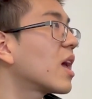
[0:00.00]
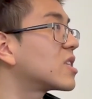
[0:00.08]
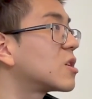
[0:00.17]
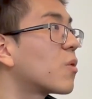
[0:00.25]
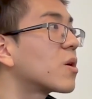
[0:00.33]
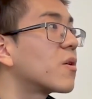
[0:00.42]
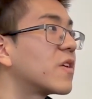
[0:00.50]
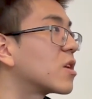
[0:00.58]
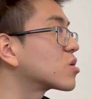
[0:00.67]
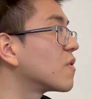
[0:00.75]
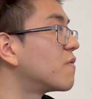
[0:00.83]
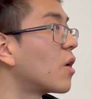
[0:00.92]
see what
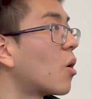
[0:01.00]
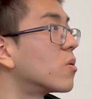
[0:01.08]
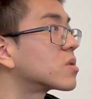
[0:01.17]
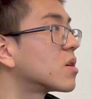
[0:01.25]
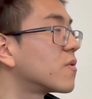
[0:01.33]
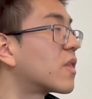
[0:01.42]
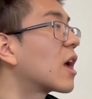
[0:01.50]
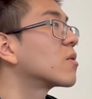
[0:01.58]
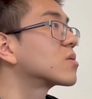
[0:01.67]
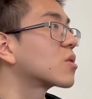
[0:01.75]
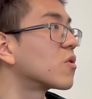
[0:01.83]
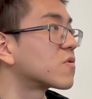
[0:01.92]
videos of
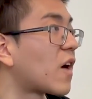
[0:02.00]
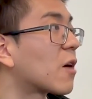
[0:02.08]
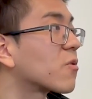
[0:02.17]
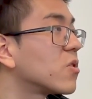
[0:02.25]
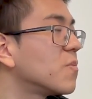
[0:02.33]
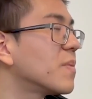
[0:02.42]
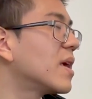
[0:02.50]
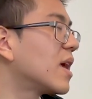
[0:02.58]
theirs goes viral,